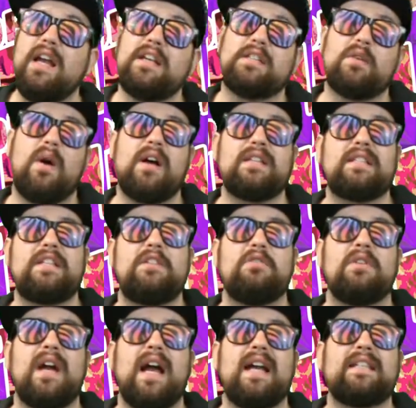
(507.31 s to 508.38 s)
So I'll see
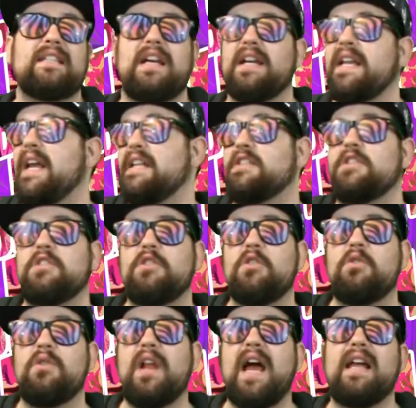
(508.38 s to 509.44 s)
you guys again
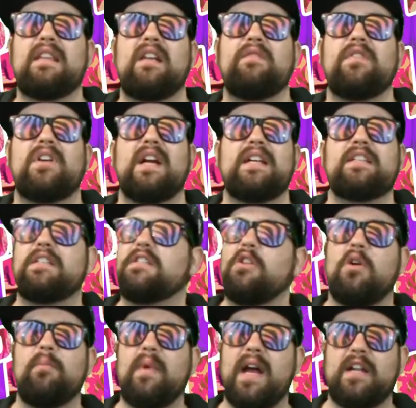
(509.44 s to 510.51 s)
soon. I love you guys
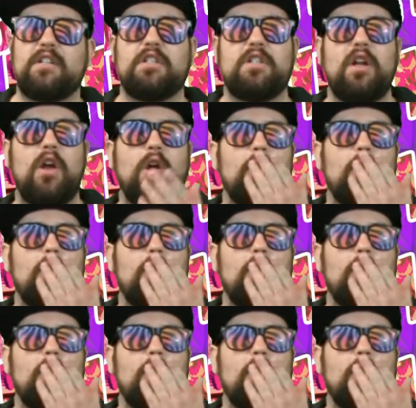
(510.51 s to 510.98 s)
so much.